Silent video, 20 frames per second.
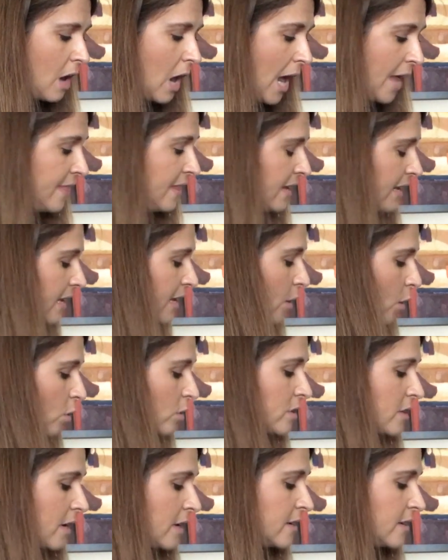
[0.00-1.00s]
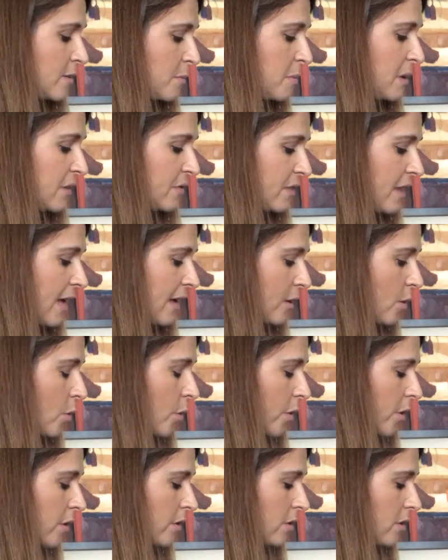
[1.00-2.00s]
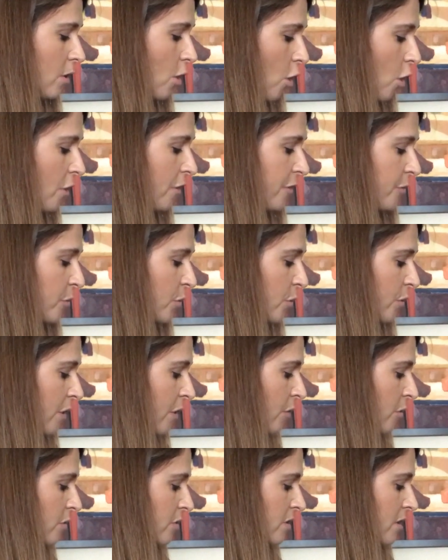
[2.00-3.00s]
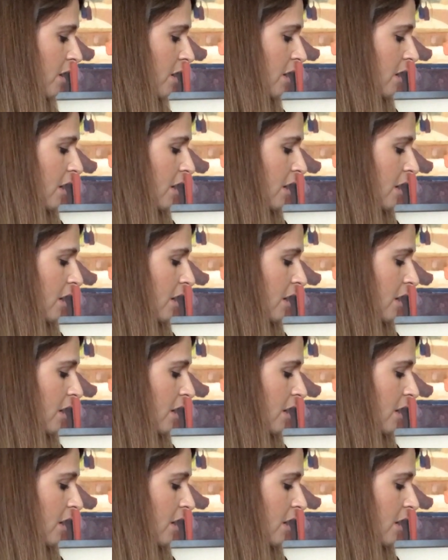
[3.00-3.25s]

I think he holds on to the B flat chord all through those